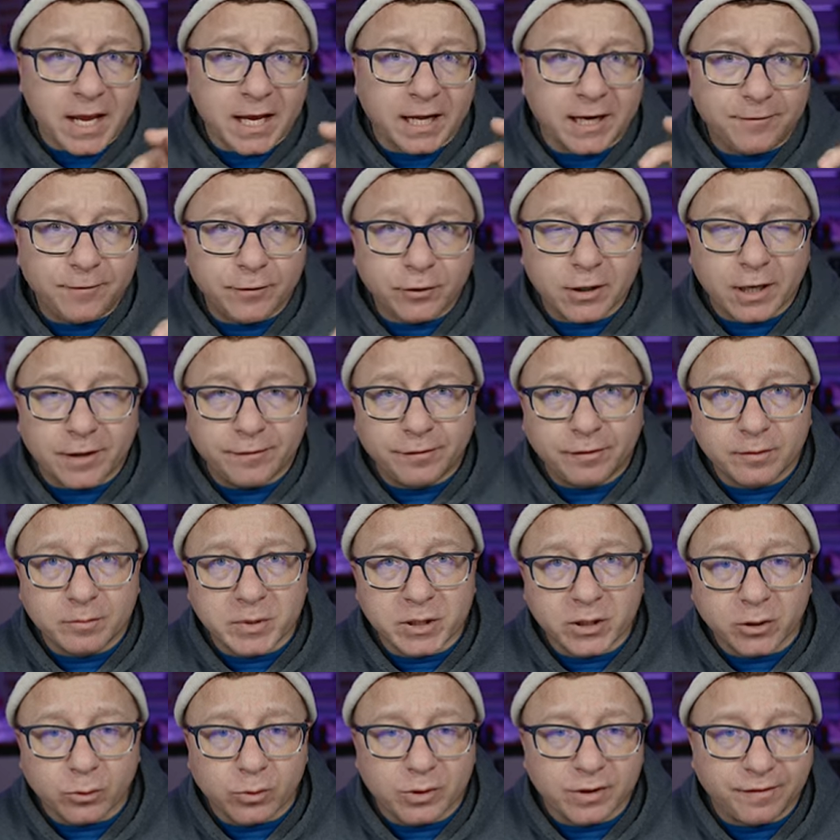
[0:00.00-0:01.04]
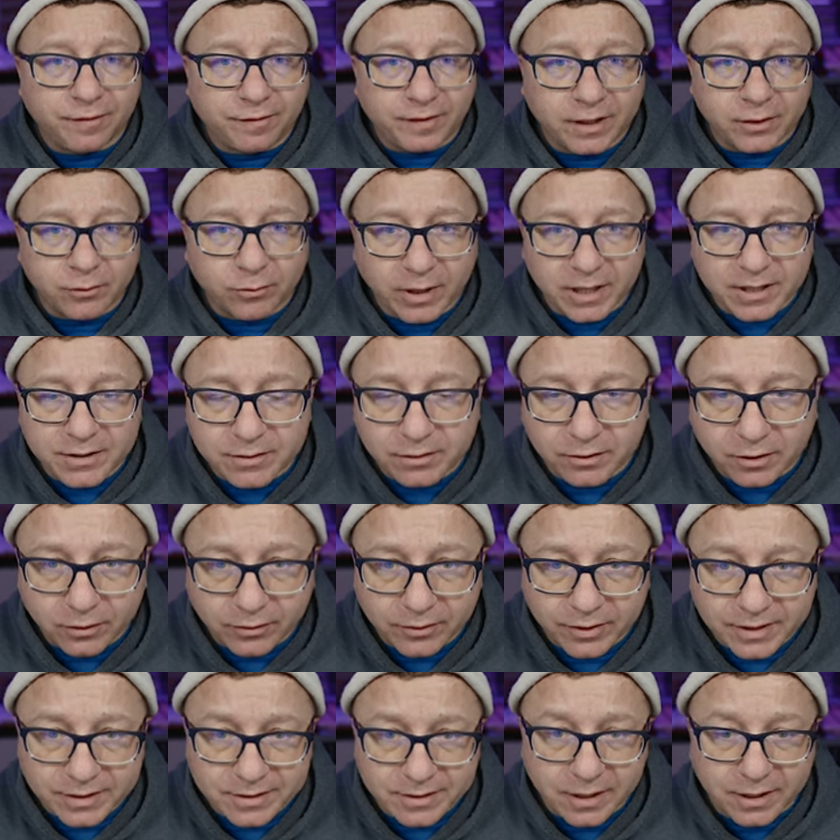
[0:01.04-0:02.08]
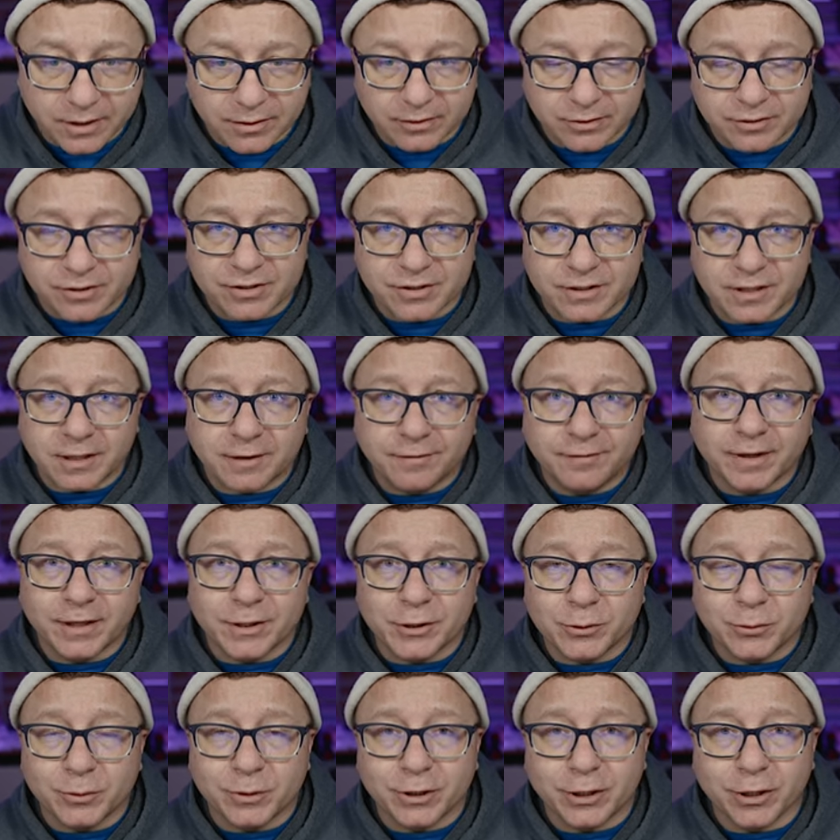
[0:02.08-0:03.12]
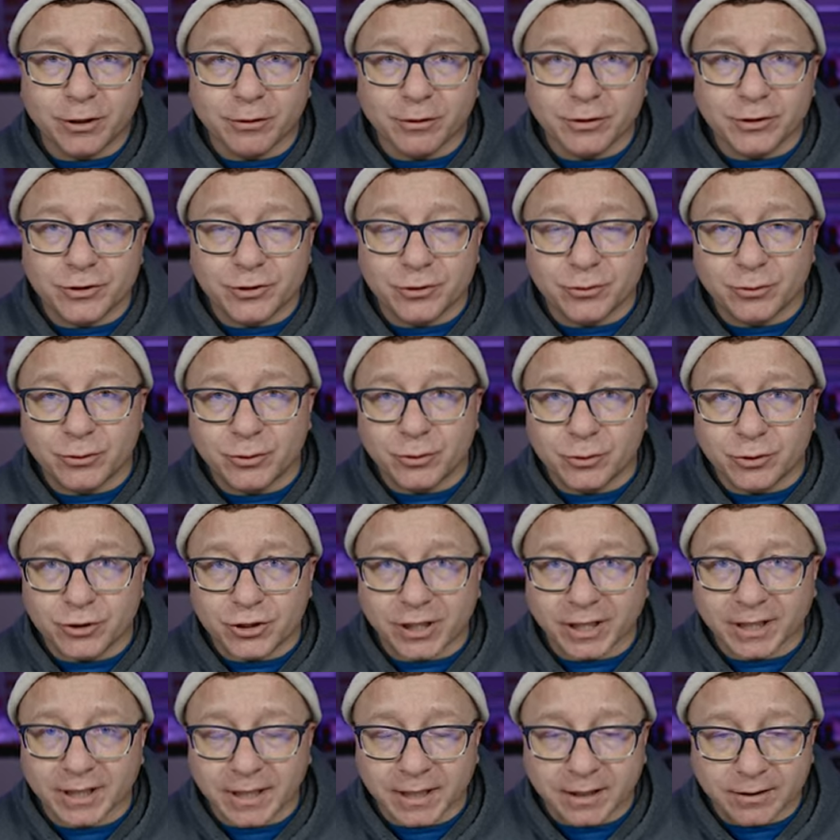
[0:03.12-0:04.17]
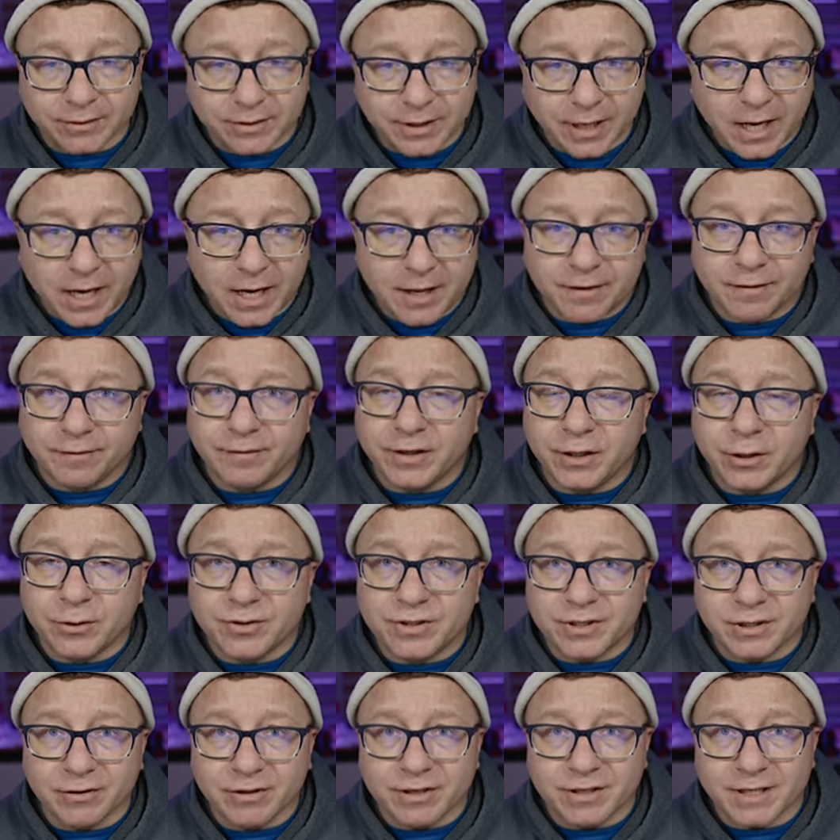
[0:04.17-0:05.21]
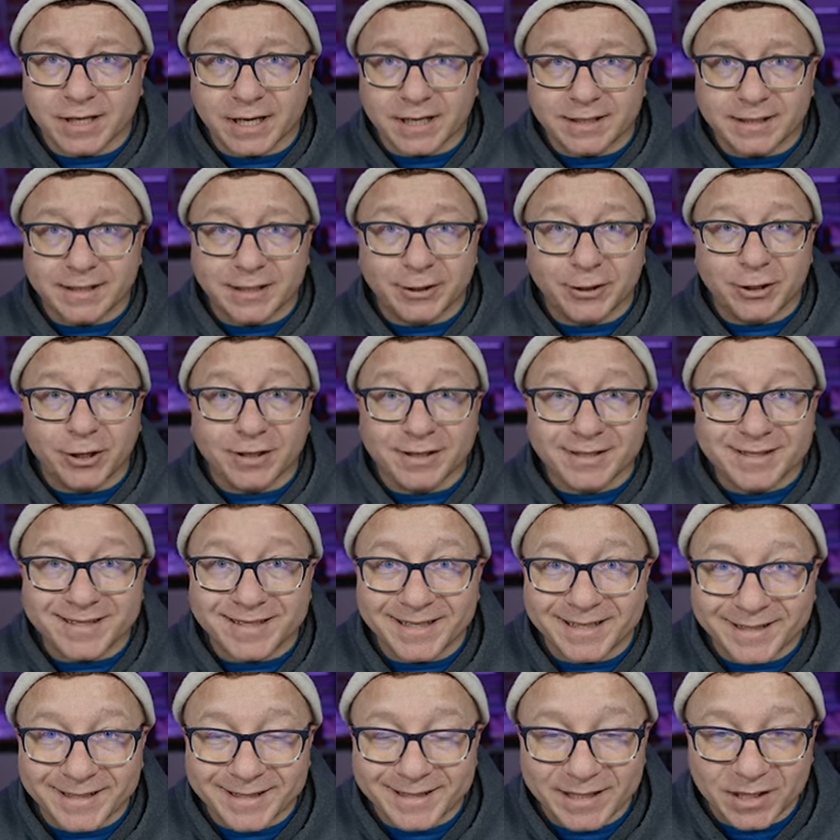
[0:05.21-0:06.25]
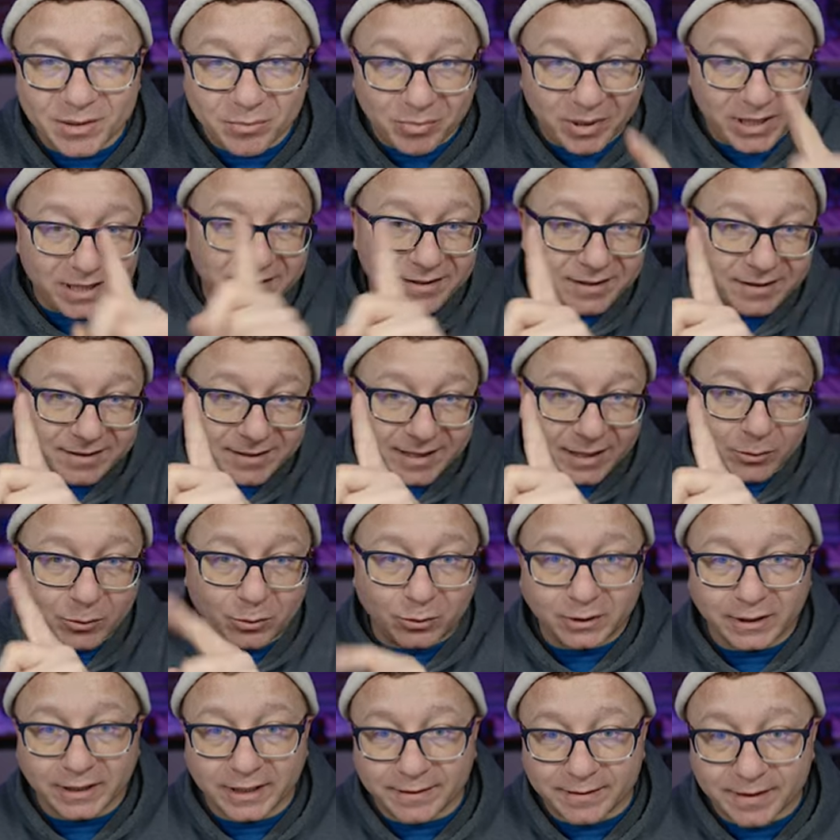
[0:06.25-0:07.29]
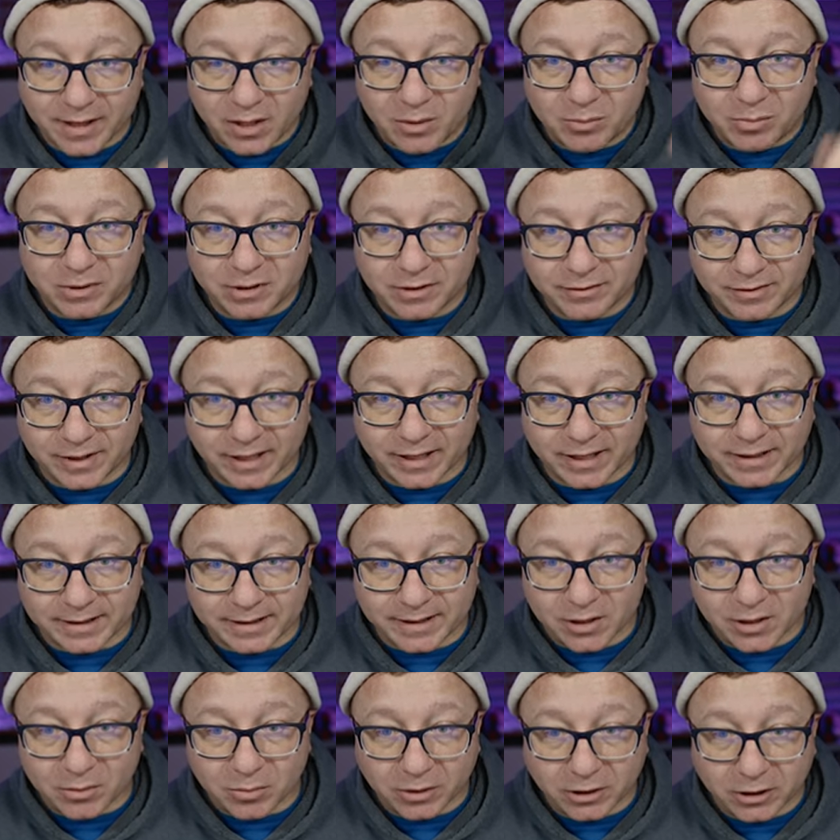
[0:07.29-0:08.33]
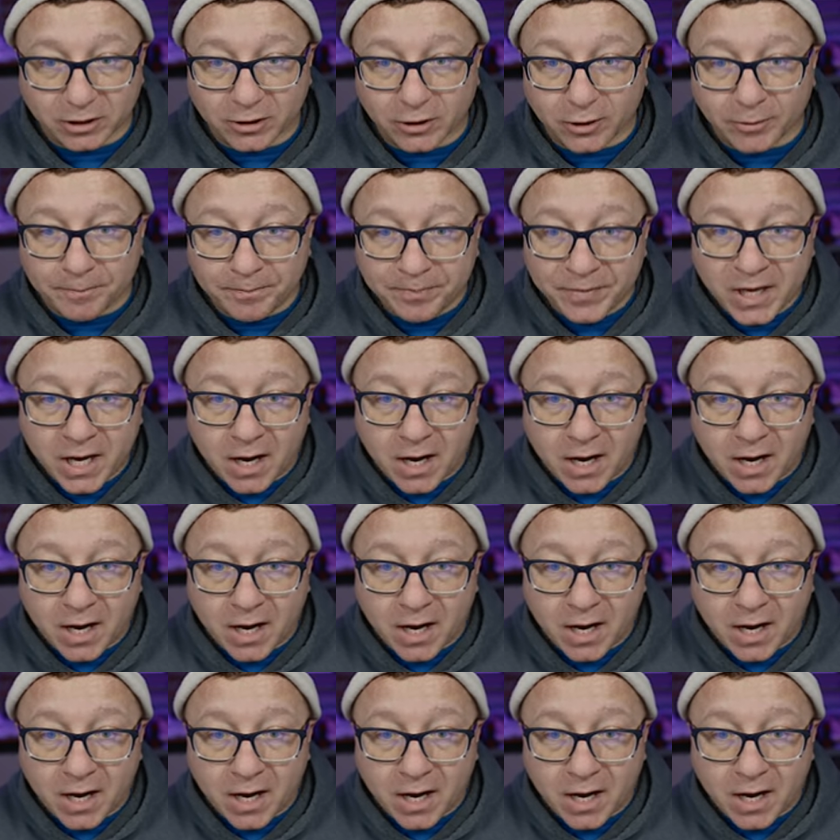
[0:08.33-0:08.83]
And if you're not familiar with feed rates and all this other stuff, I do encourage you to check out the video series I did on CNC basics. I will link that above and down below.